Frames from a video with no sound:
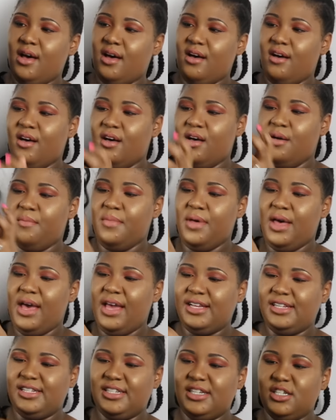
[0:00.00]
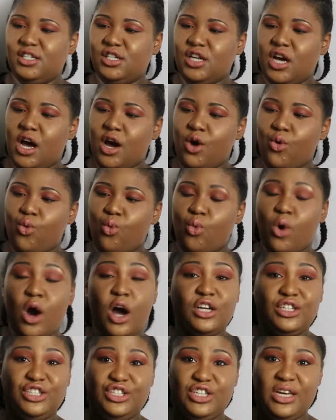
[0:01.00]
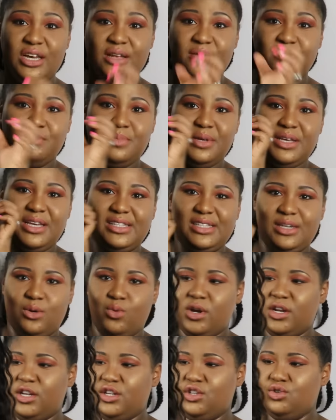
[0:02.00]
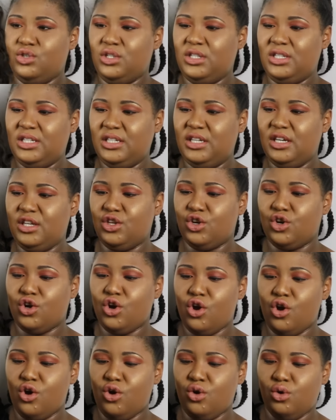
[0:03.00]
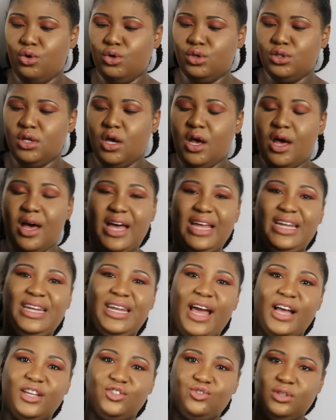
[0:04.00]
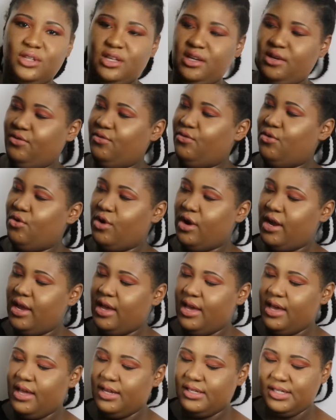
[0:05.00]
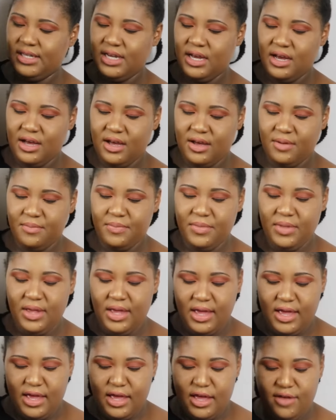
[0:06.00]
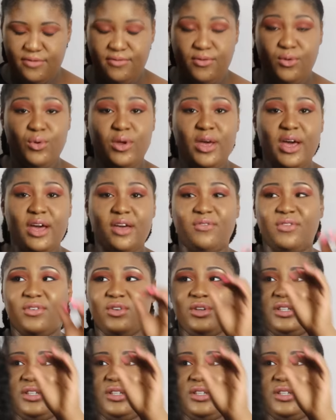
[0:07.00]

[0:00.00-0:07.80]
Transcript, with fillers: um I did not wash it because I wanted you to see the curls naturally for it. Um if you get if